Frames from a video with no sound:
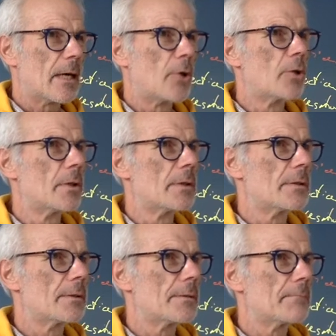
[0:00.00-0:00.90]
our
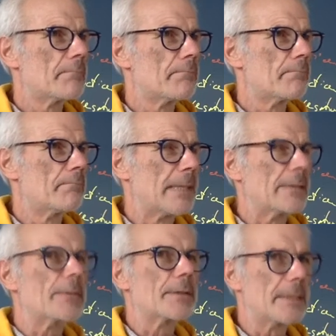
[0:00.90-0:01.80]

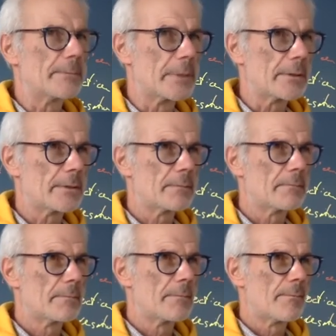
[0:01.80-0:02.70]
better treatment.
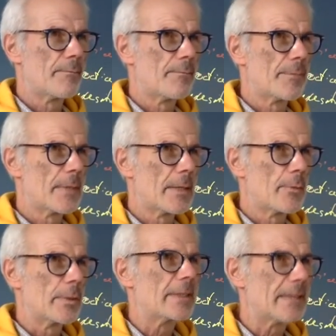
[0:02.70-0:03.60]

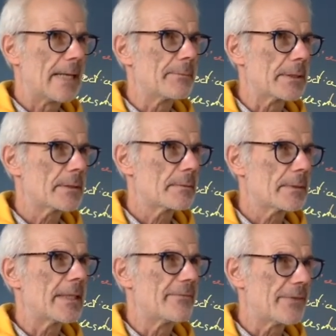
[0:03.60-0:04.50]
We it,
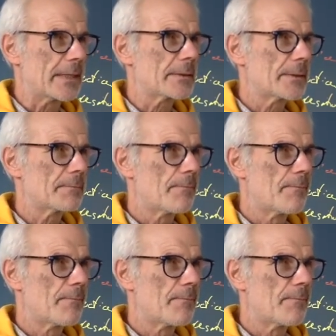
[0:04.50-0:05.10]
in fact.